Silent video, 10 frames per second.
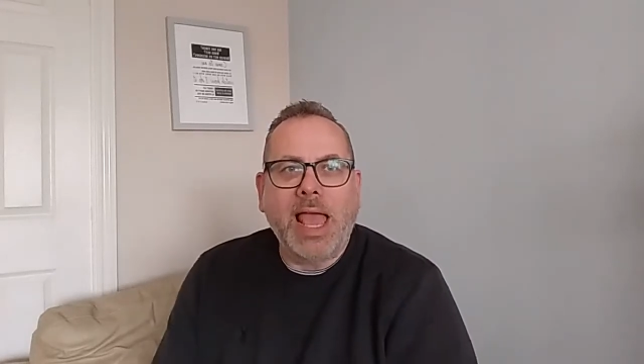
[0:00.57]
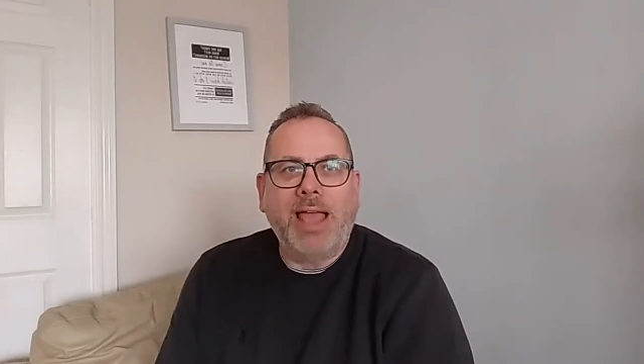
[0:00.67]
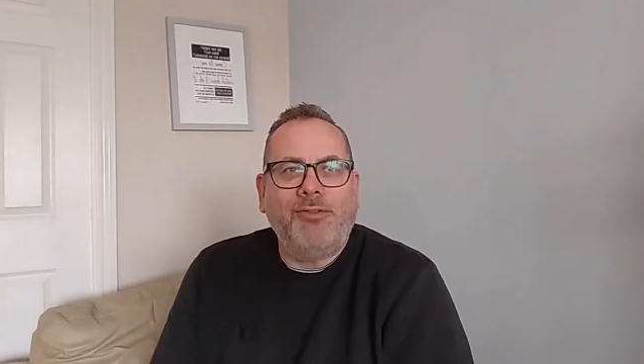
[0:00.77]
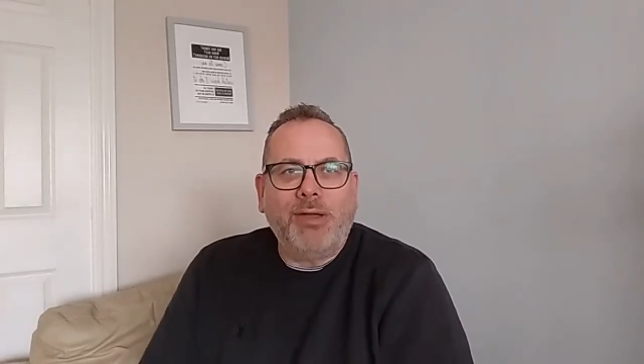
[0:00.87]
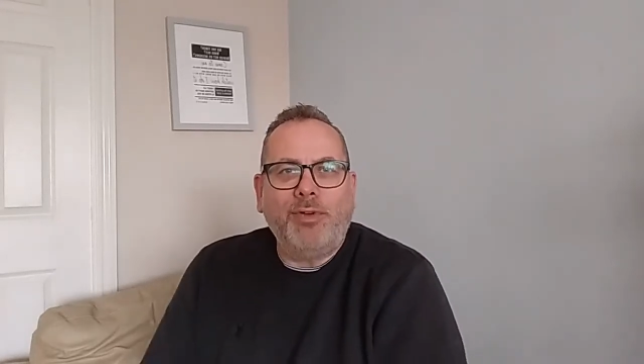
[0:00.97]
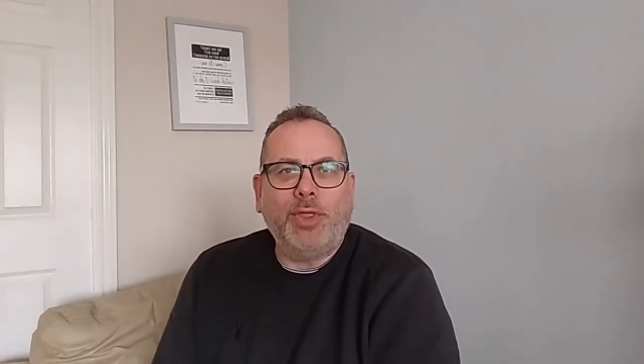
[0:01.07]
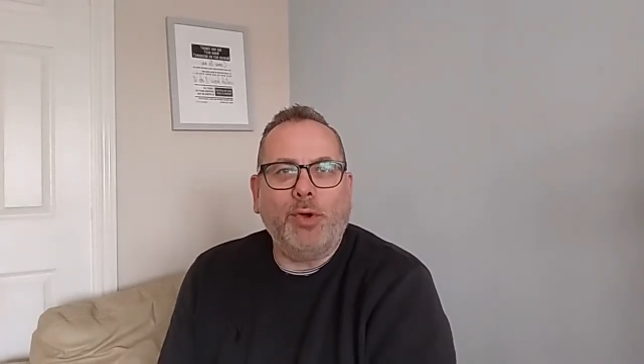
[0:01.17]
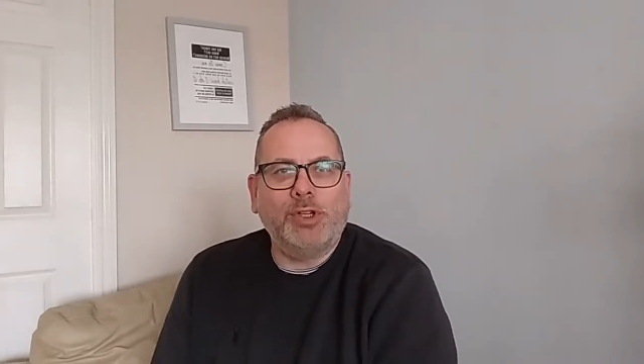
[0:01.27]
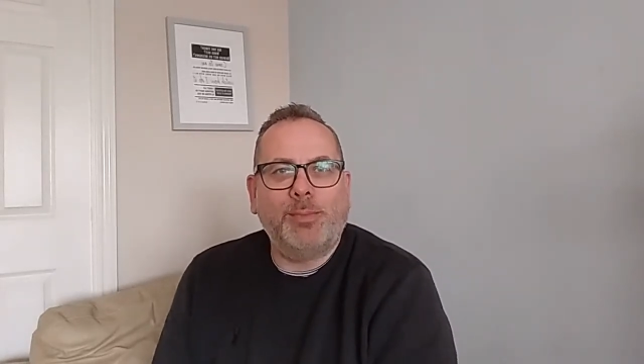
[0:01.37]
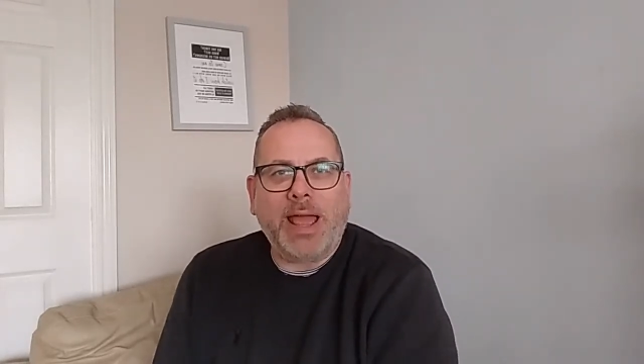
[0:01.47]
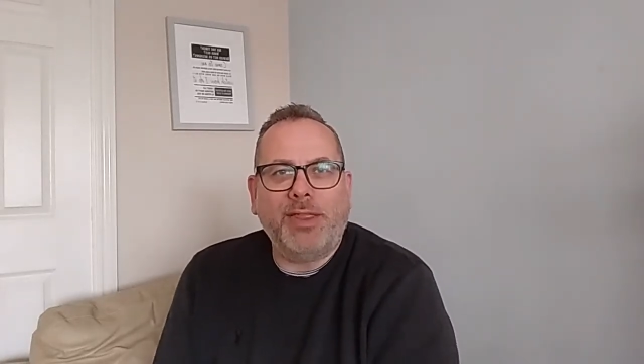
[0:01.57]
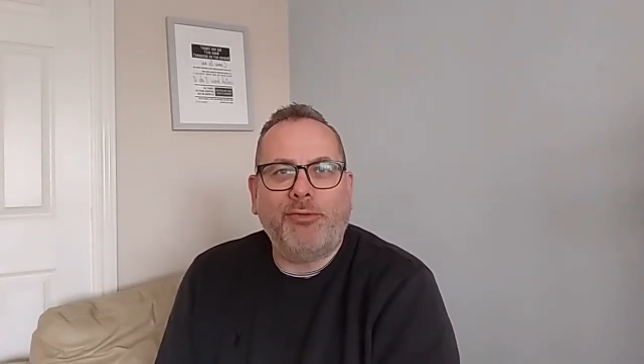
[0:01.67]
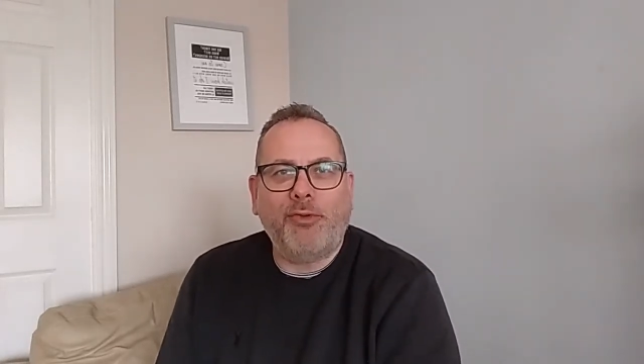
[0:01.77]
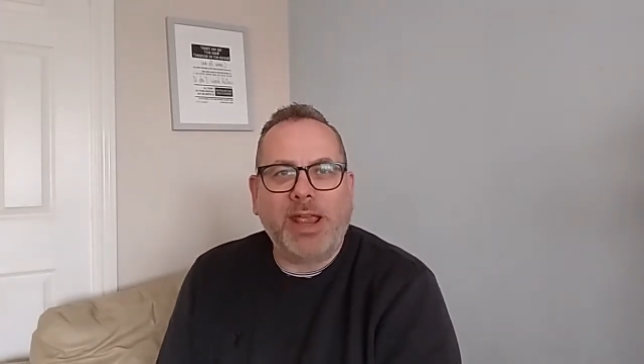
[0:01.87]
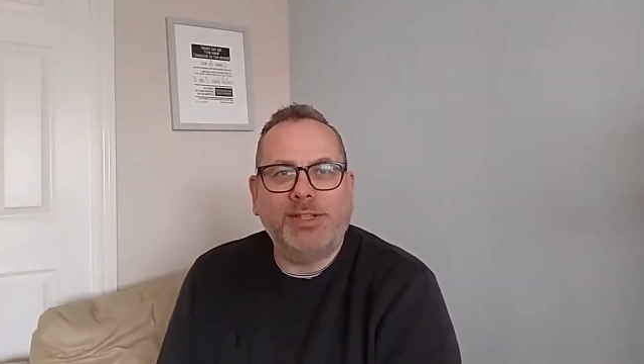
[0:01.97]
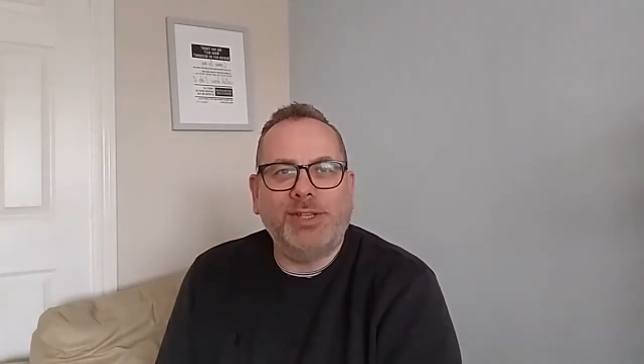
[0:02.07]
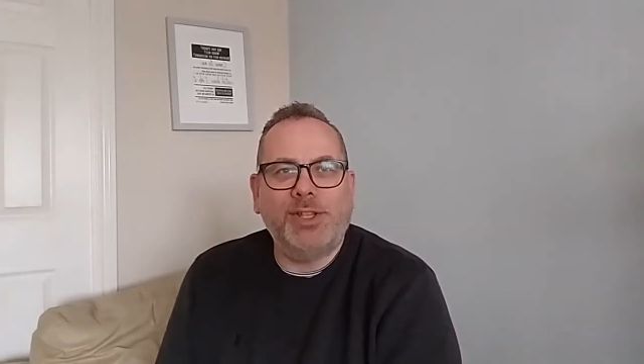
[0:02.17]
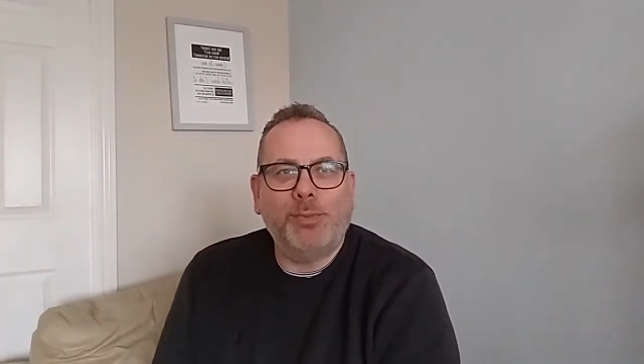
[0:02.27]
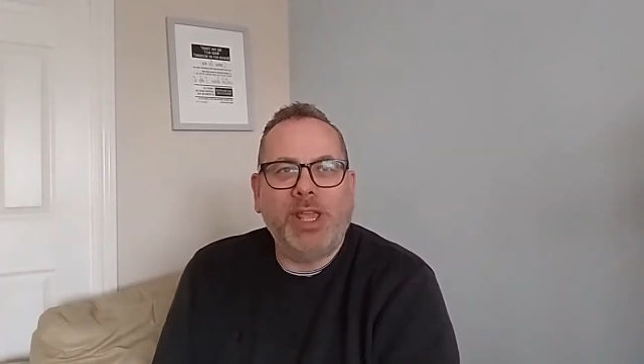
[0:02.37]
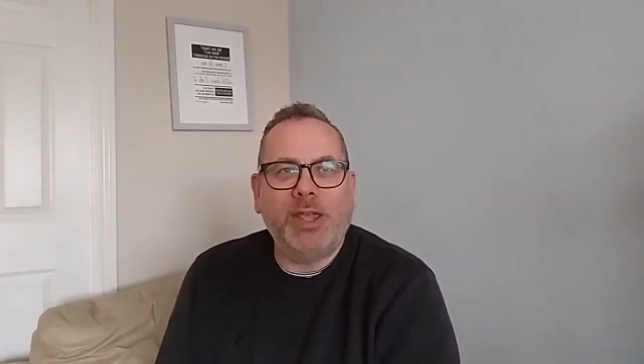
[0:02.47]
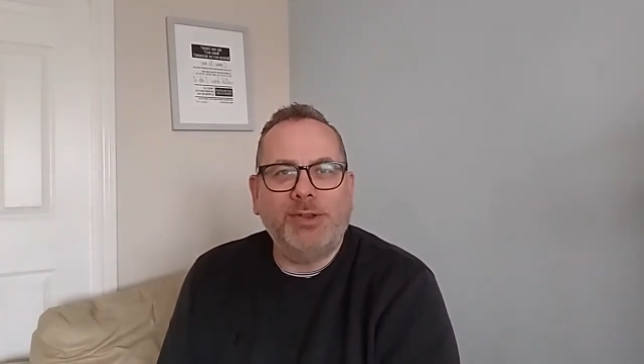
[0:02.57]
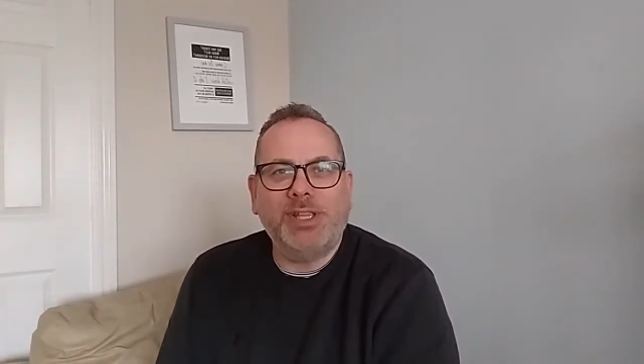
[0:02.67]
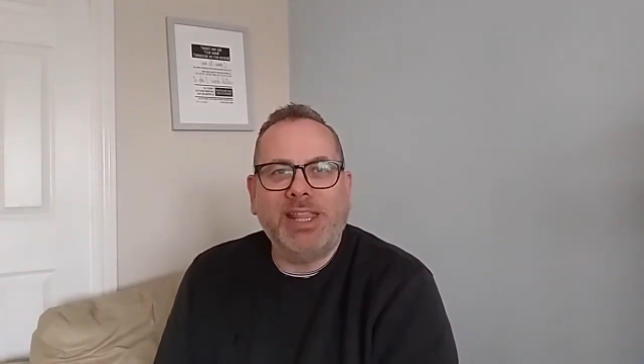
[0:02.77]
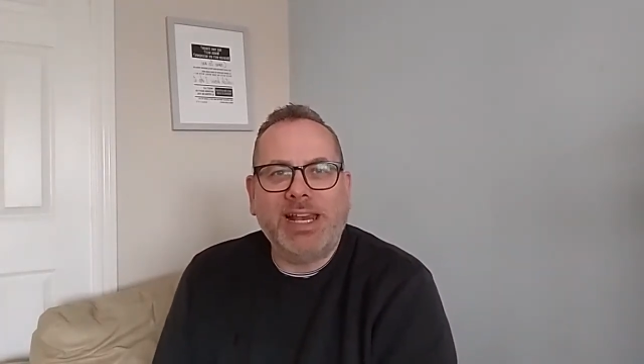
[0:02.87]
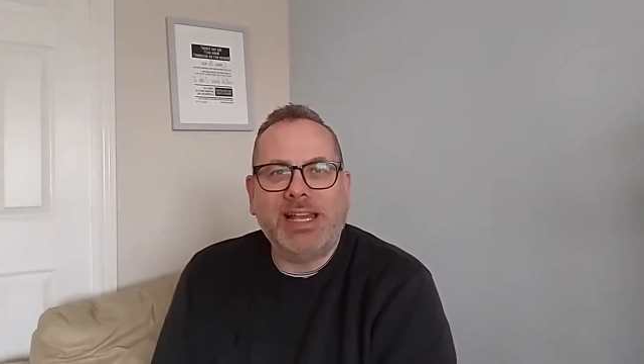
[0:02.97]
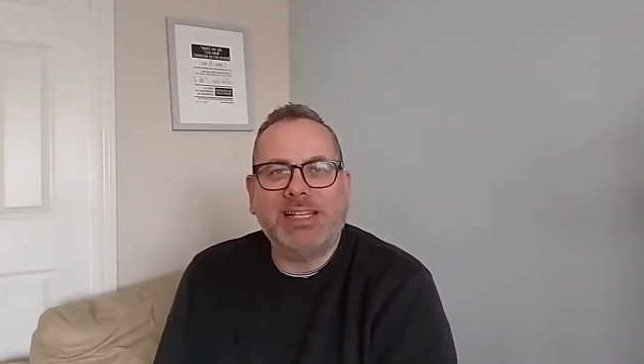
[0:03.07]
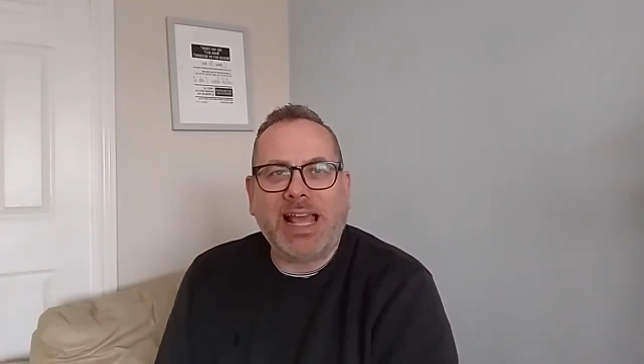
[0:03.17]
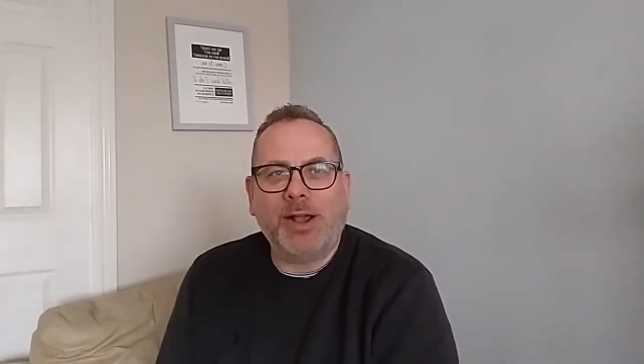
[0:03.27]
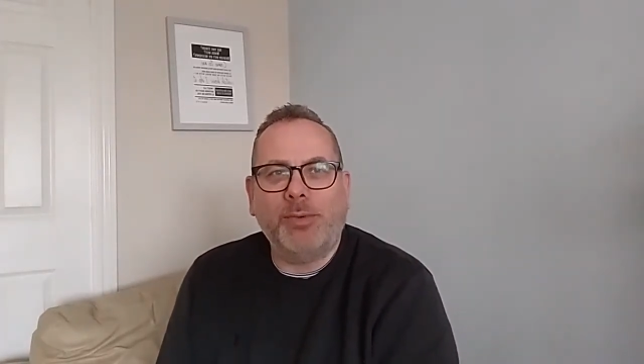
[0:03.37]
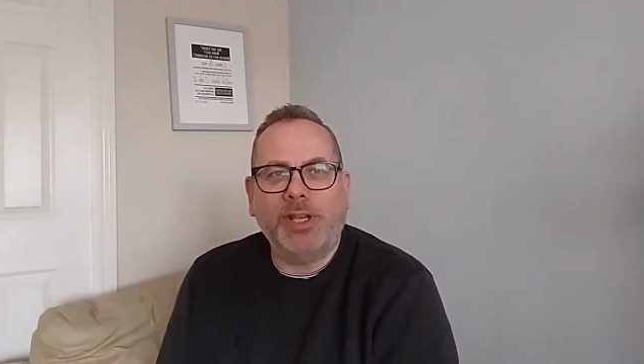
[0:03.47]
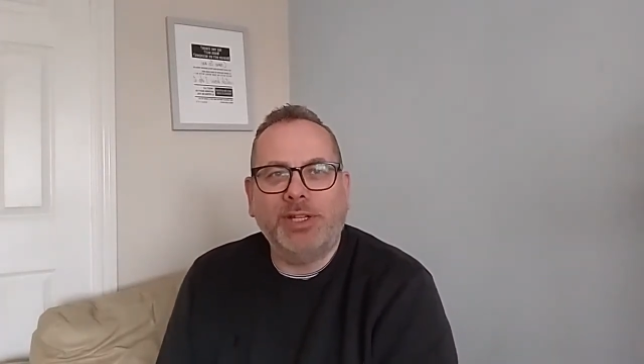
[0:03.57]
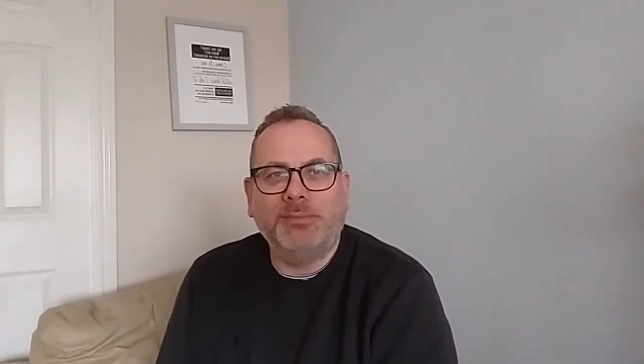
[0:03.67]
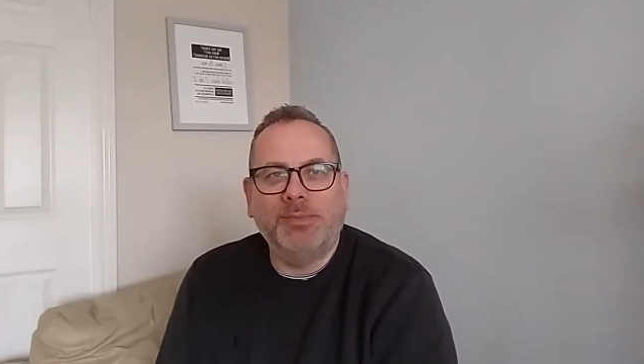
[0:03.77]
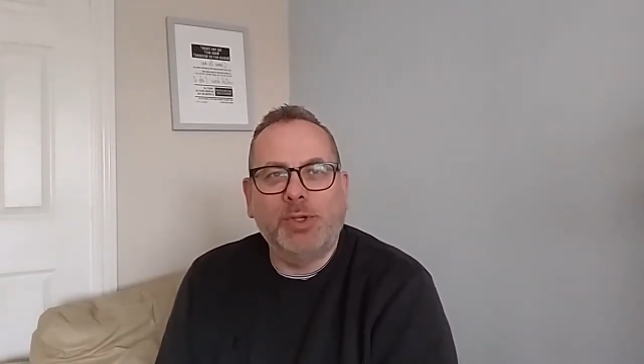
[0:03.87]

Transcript: Have you ever thought about the phrases that we use in the English language